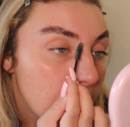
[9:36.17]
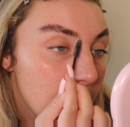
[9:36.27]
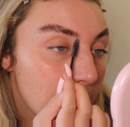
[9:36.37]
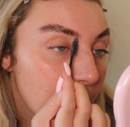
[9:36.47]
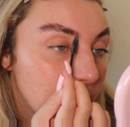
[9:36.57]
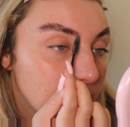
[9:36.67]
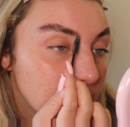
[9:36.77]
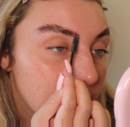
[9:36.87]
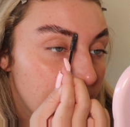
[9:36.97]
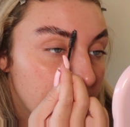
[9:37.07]
My brows are
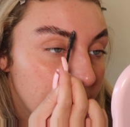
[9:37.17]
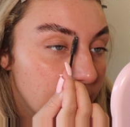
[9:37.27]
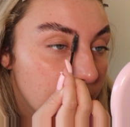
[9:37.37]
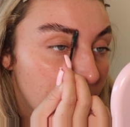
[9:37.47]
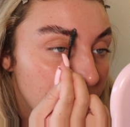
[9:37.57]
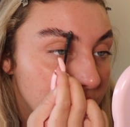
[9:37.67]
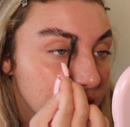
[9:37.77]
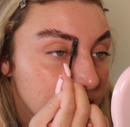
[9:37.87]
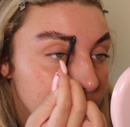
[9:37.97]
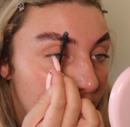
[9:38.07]
definitely not the
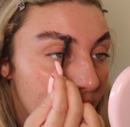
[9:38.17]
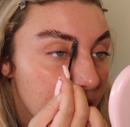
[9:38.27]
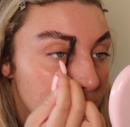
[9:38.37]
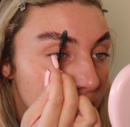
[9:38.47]
same,